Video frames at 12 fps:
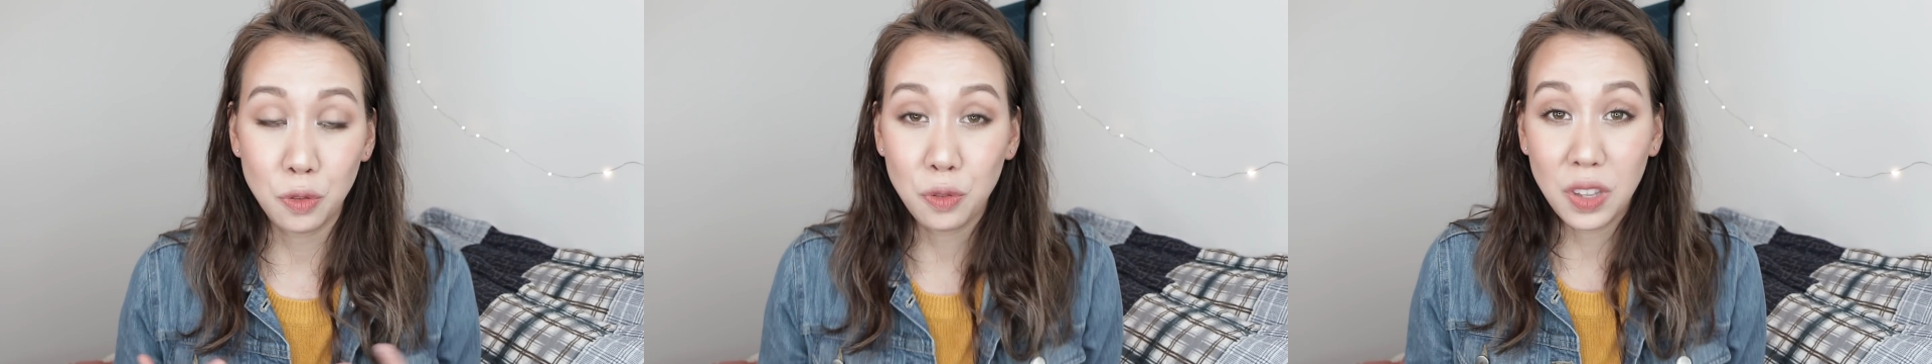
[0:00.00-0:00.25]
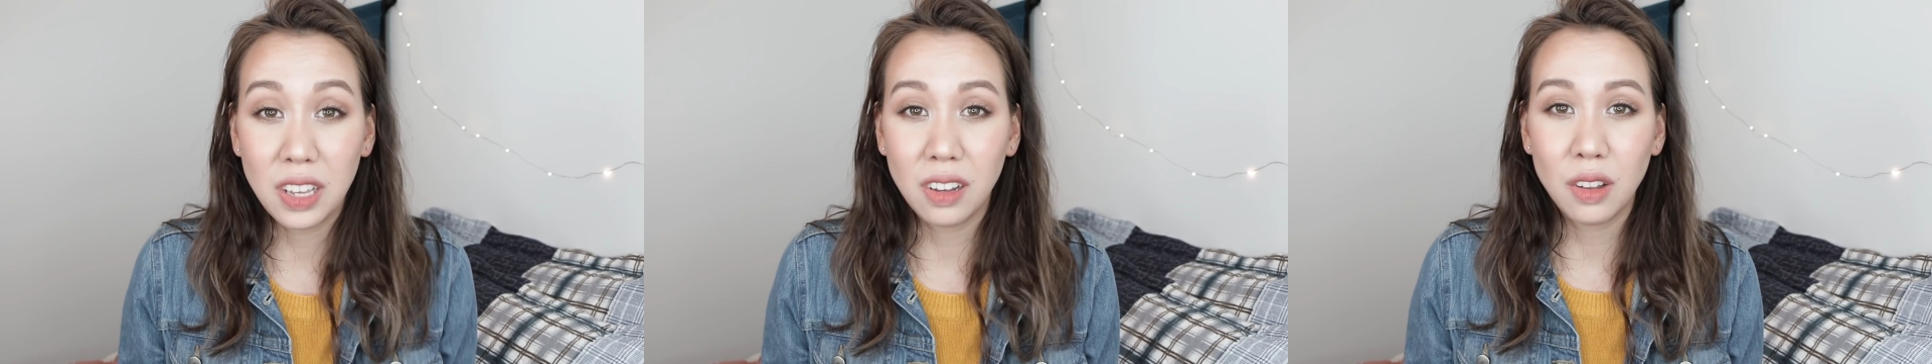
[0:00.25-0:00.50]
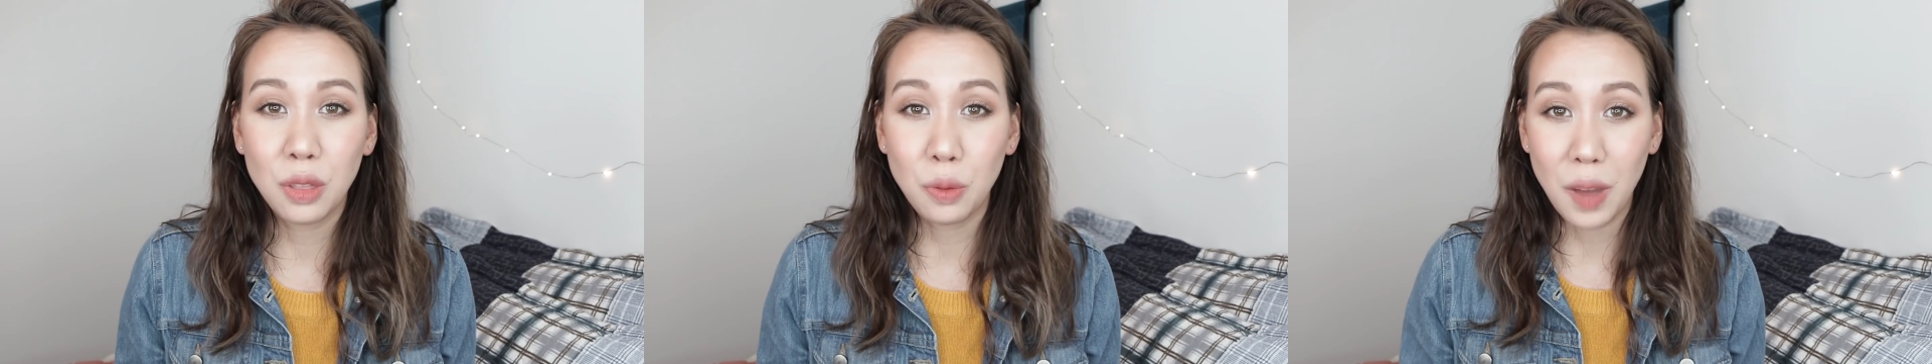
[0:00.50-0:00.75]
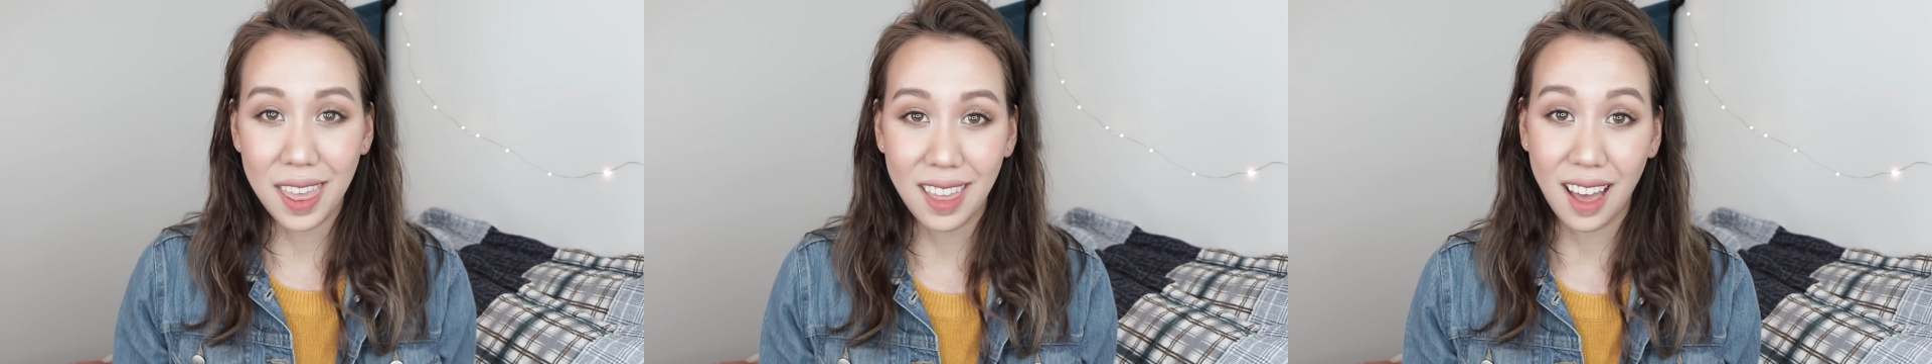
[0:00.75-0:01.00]
feel the
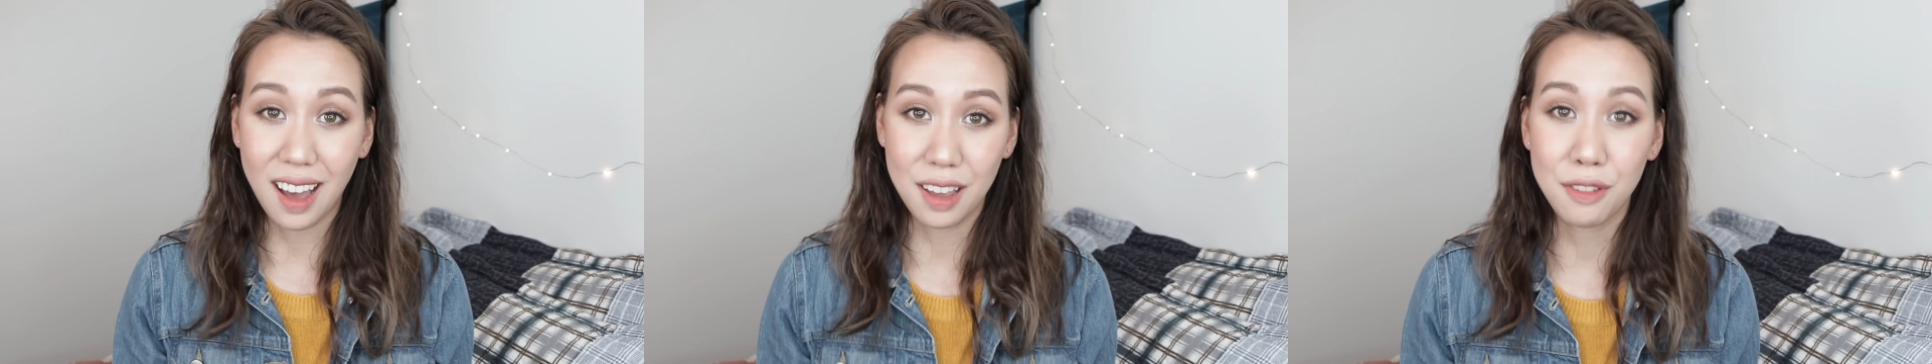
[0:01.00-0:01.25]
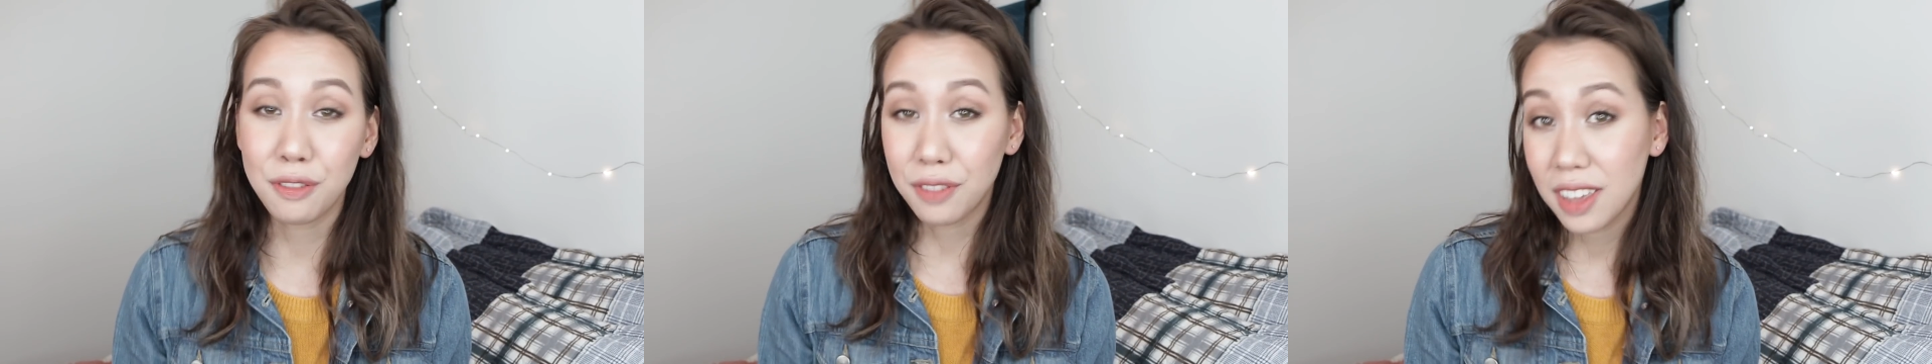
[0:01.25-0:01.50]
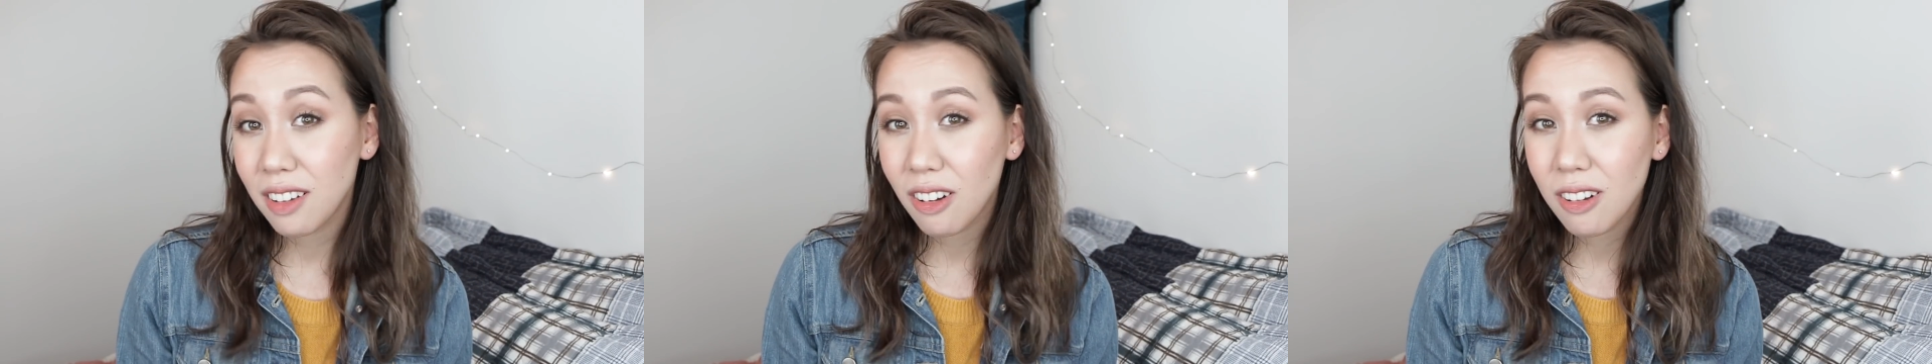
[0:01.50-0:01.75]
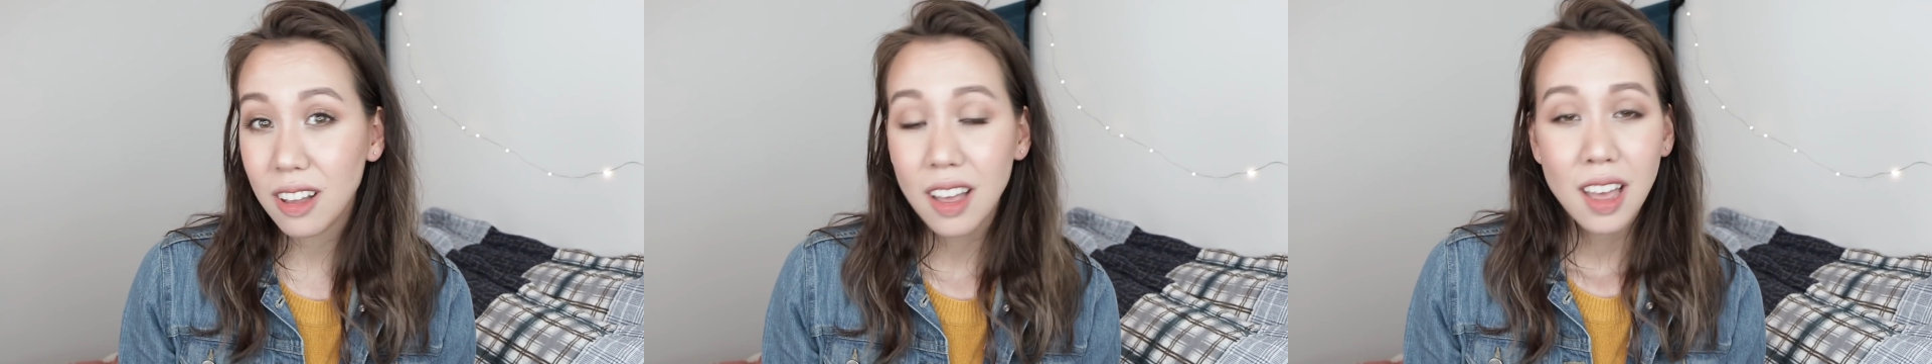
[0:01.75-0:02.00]
way that I
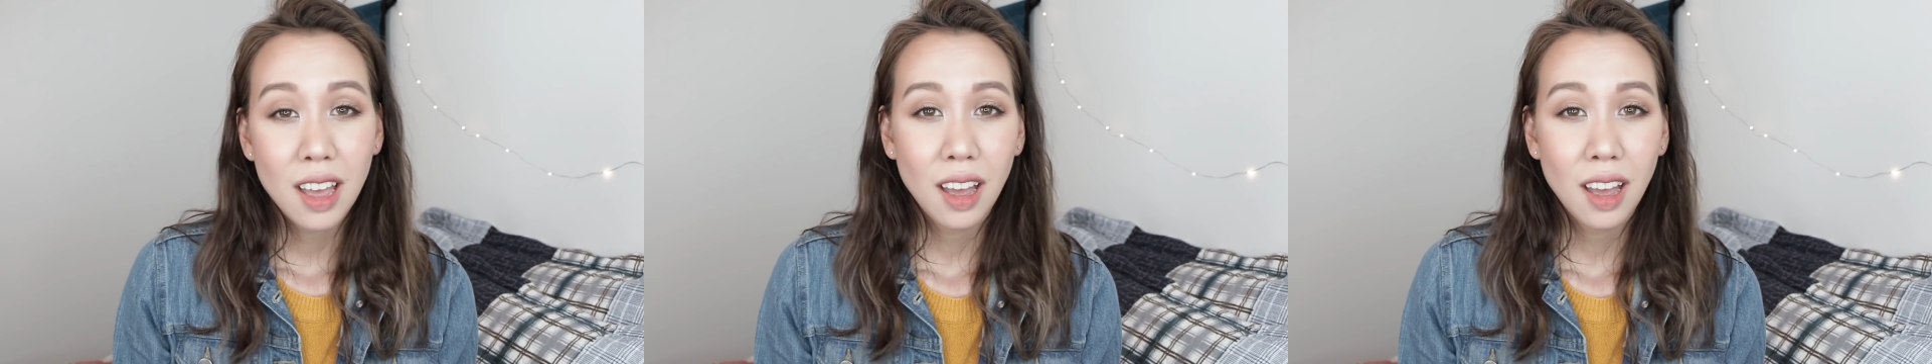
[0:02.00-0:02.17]
feel,